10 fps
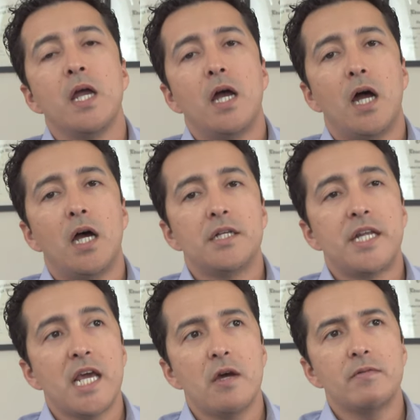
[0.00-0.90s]

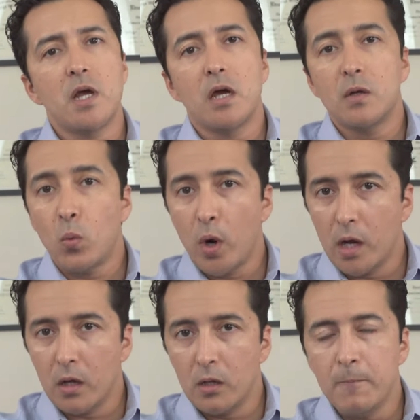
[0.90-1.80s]
They have done
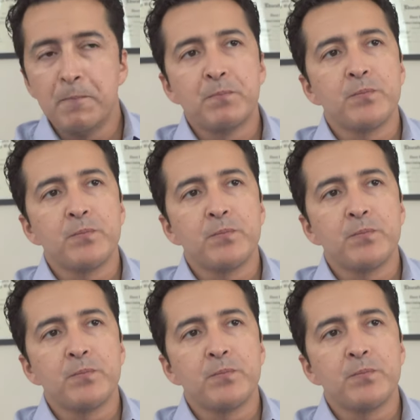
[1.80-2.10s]
well.